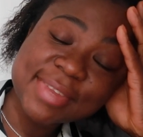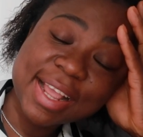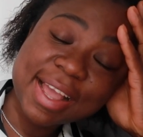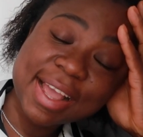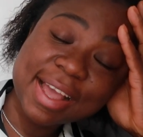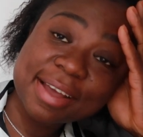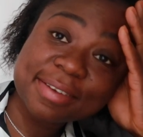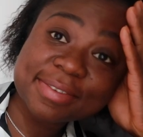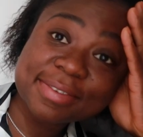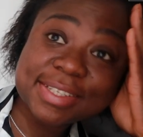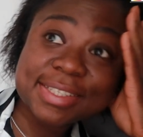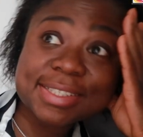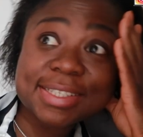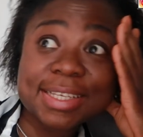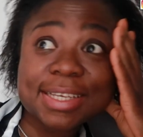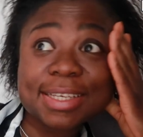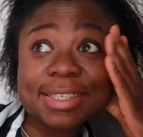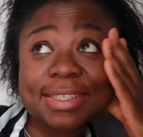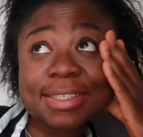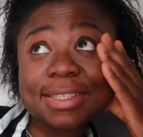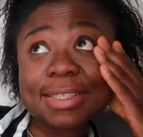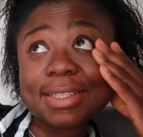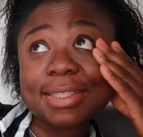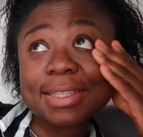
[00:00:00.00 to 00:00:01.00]
after
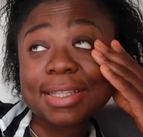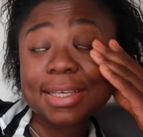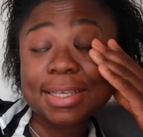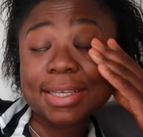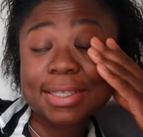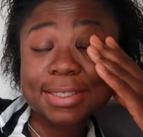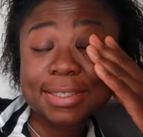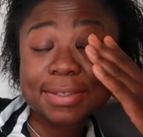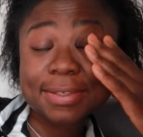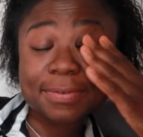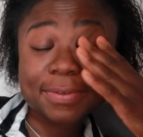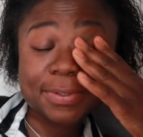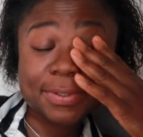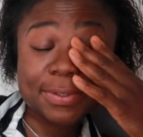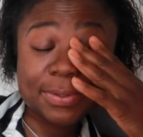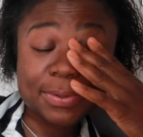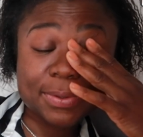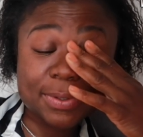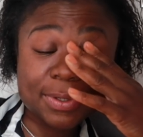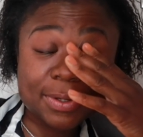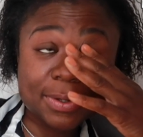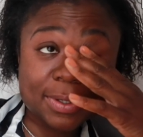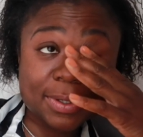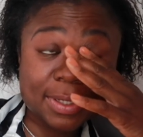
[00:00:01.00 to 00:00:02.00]
testing negative for
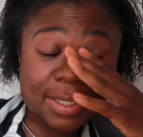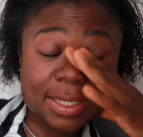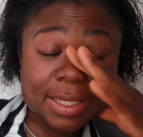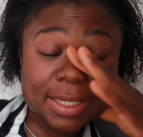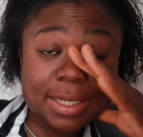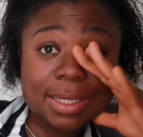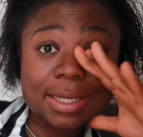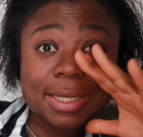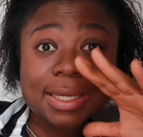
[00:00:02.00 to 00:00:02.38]
so long